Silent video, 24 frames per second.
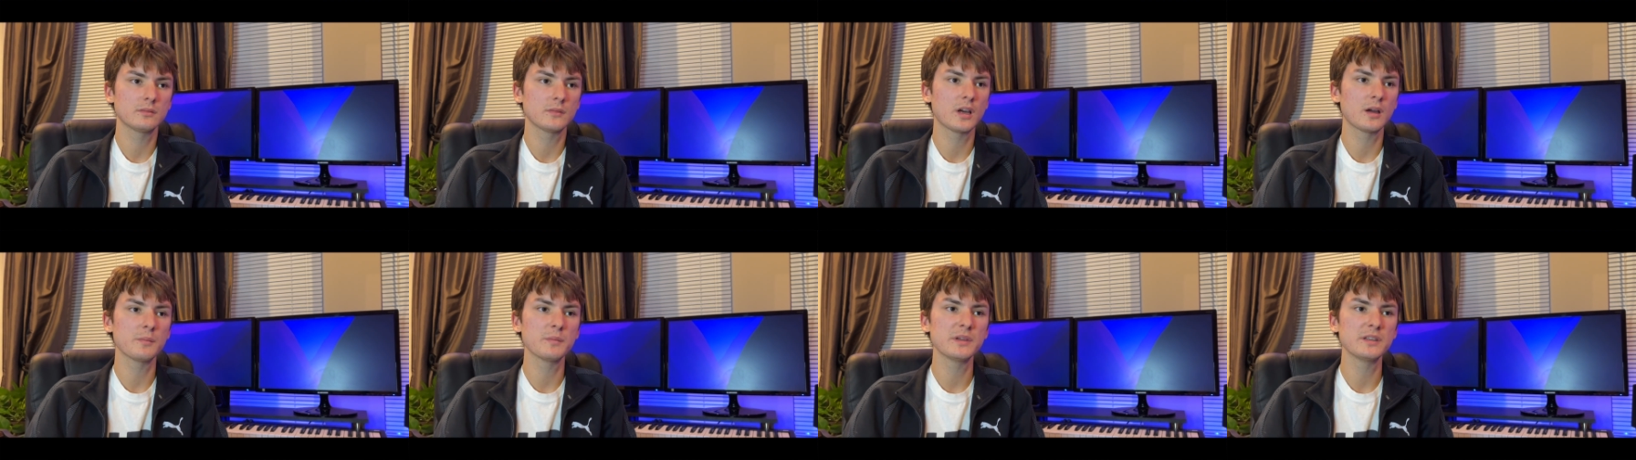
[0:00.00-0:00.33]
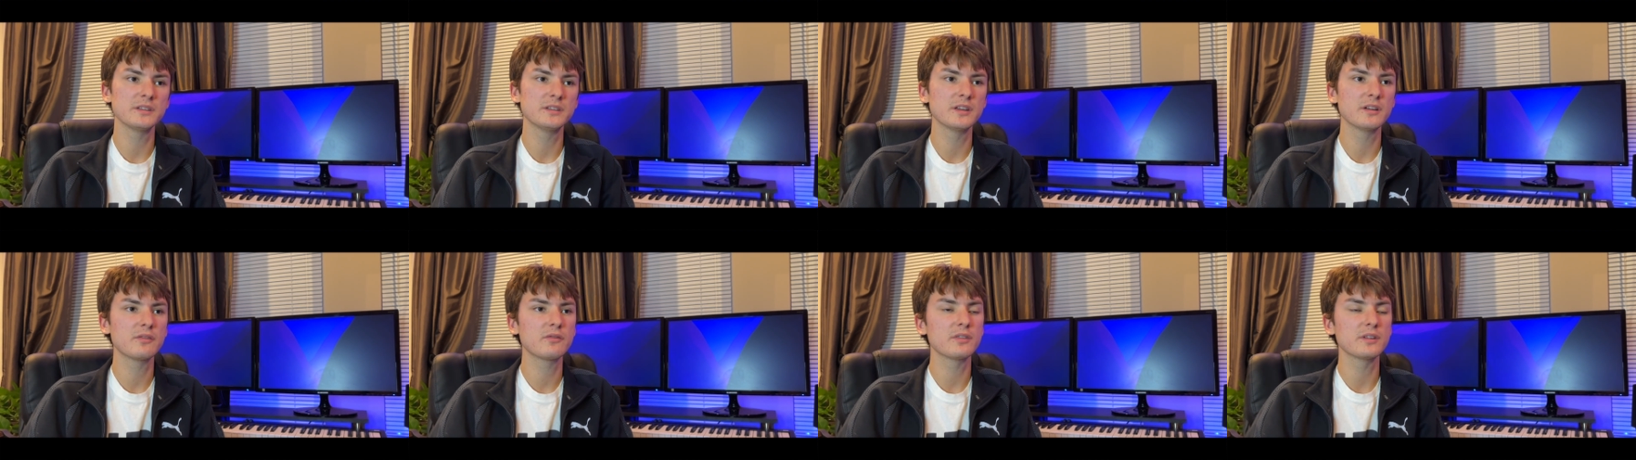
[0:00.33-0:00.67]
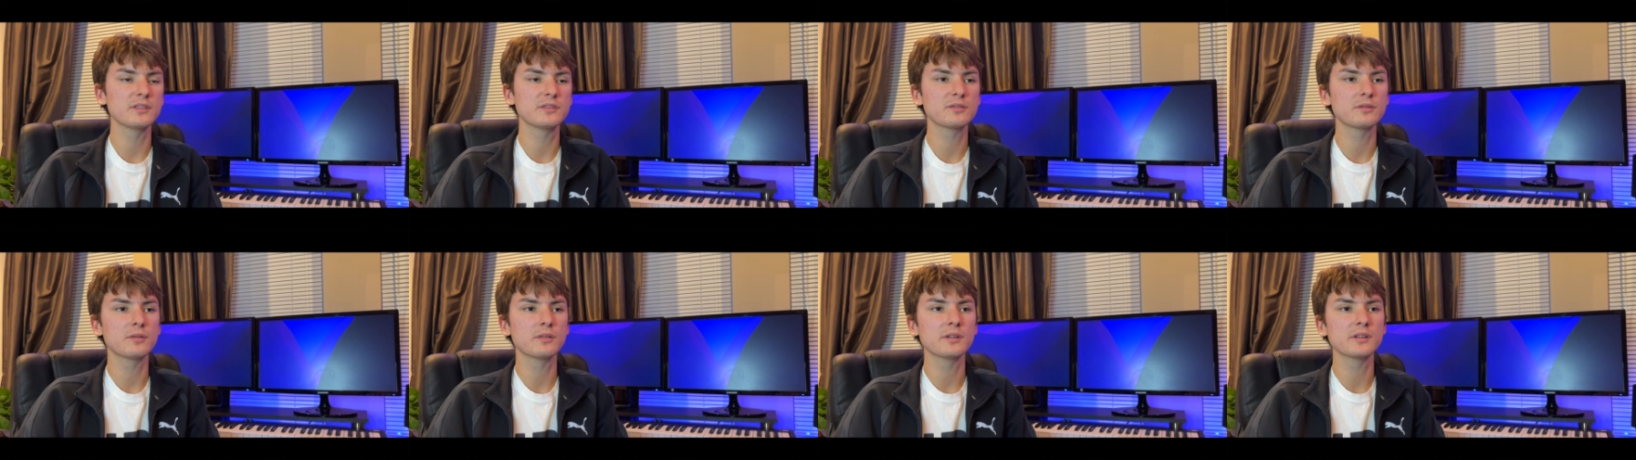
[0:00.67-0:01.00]
I'm indifferent
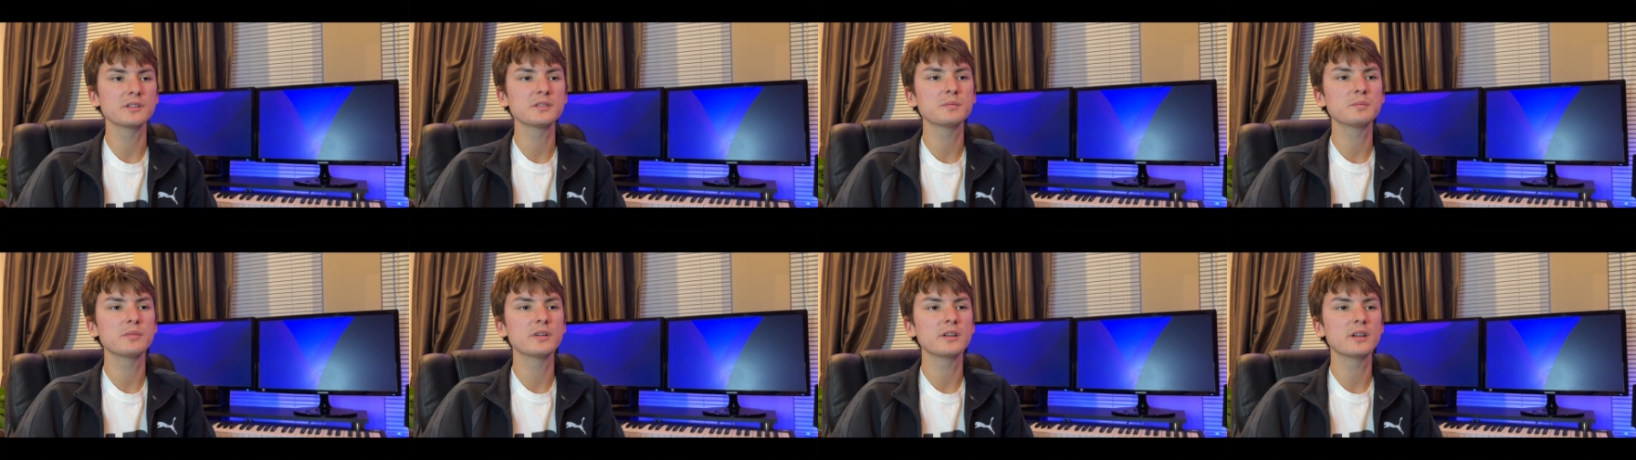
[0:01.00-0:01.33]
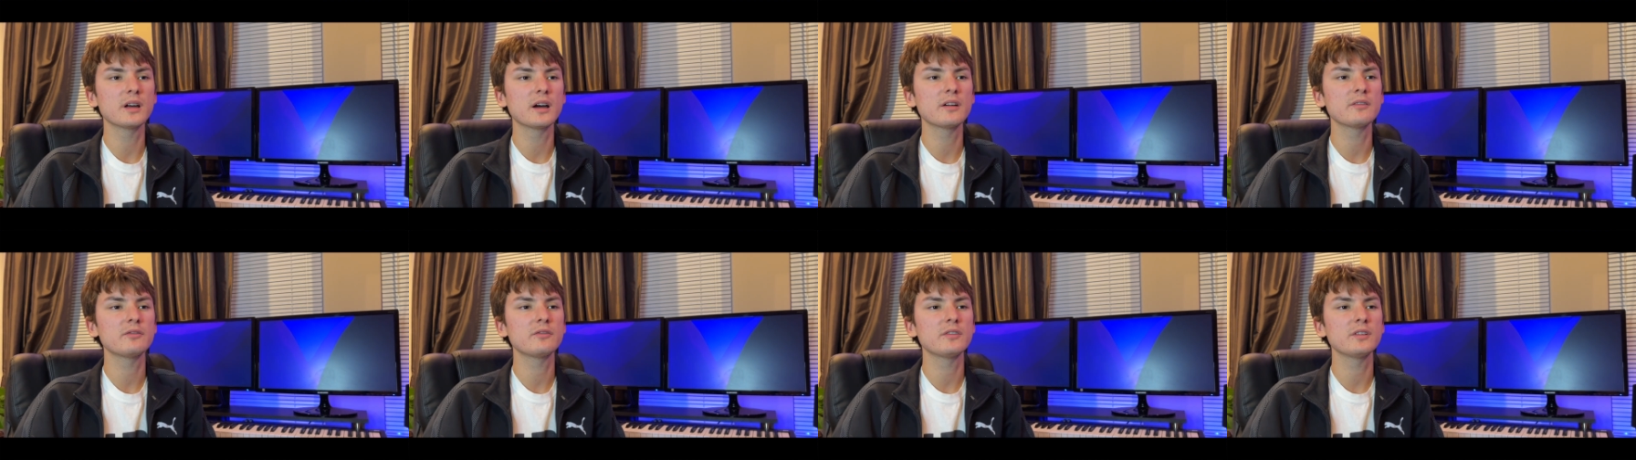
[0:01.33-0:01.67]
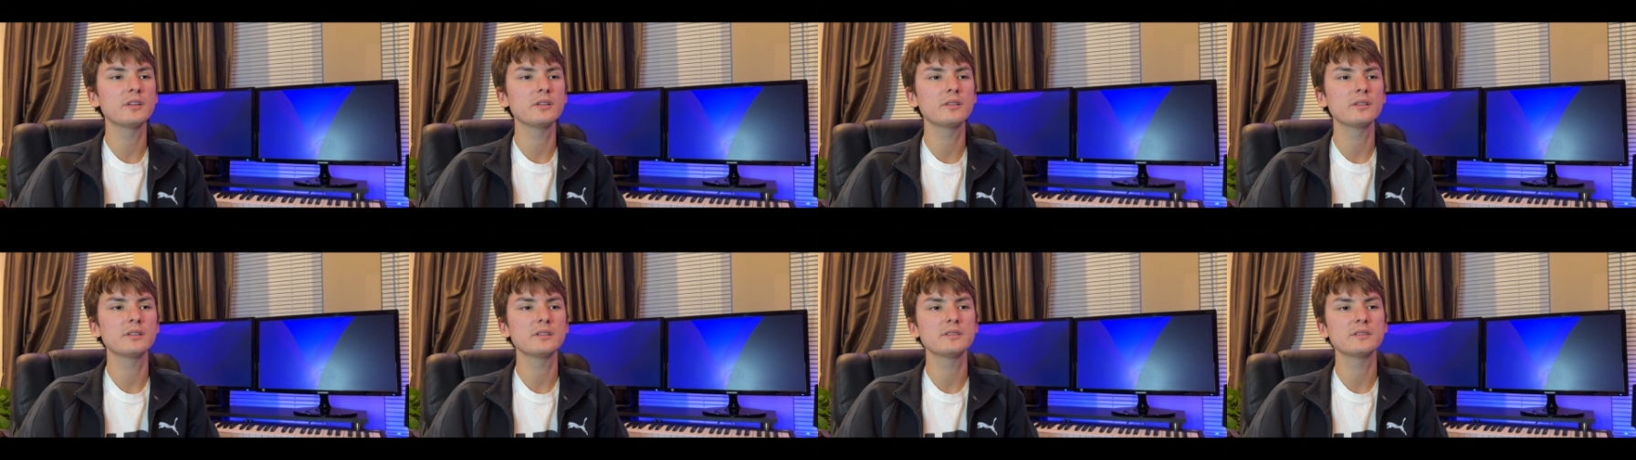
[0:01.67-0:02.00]
towards, but I
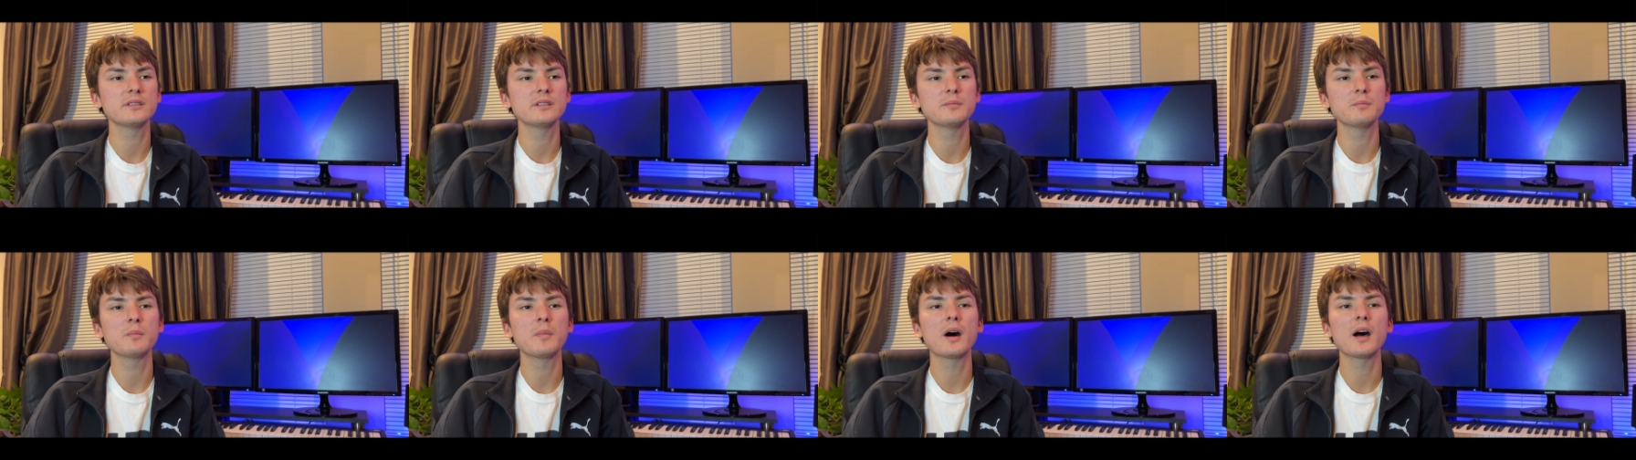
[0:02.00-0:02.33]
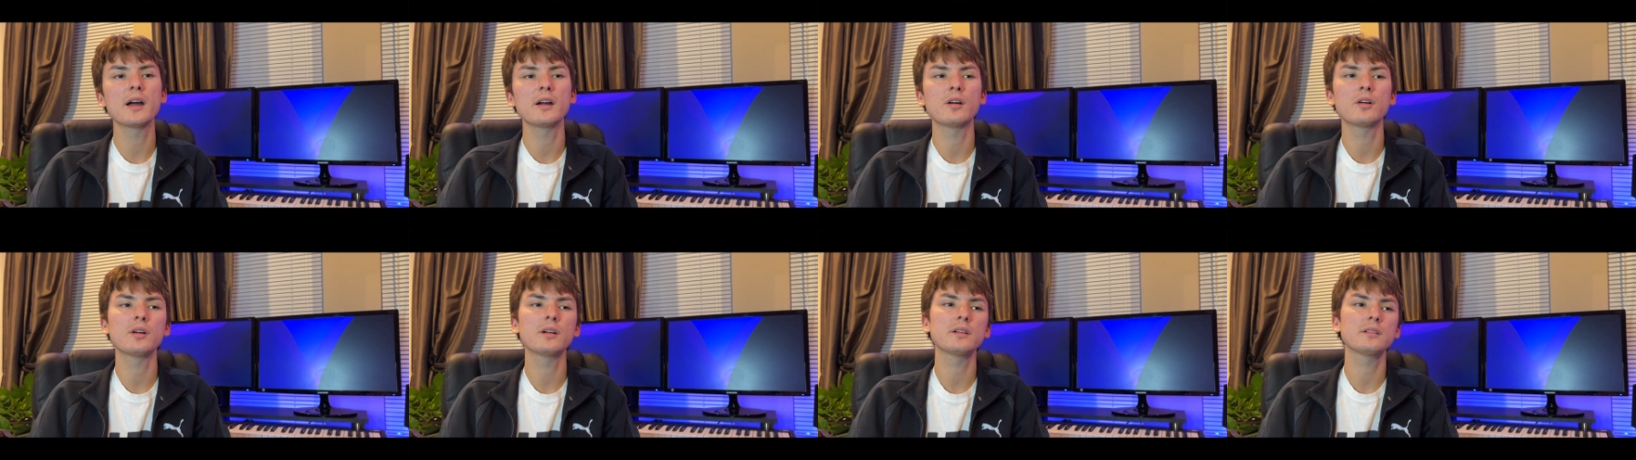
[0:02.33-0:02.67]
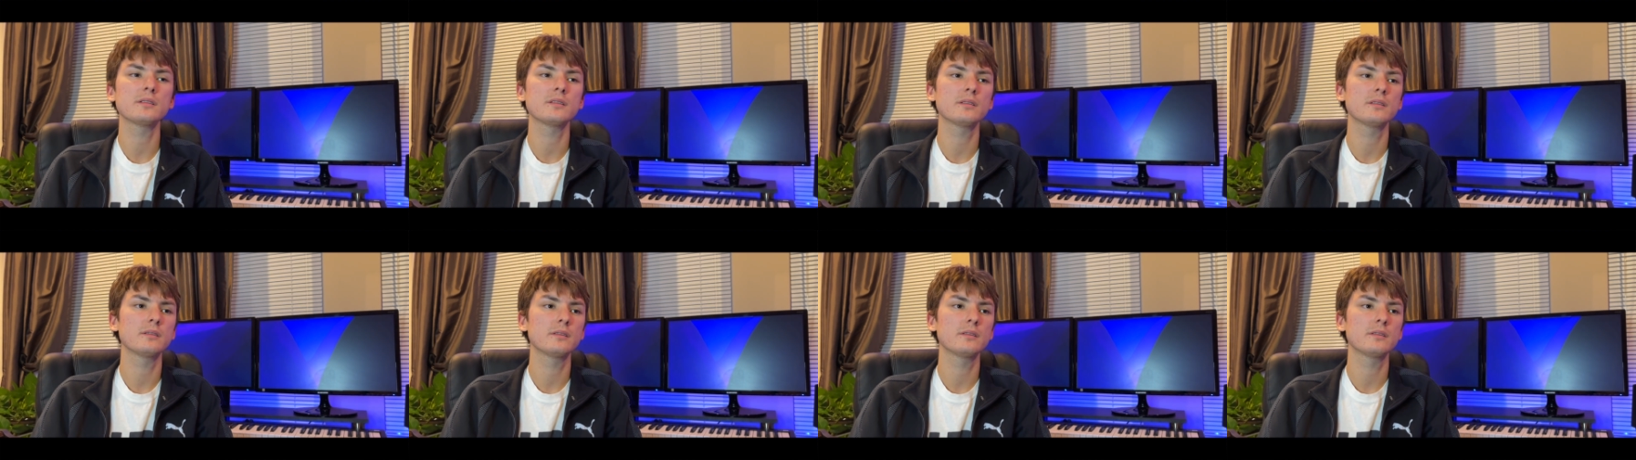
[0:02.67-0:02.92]
feel as in my heart,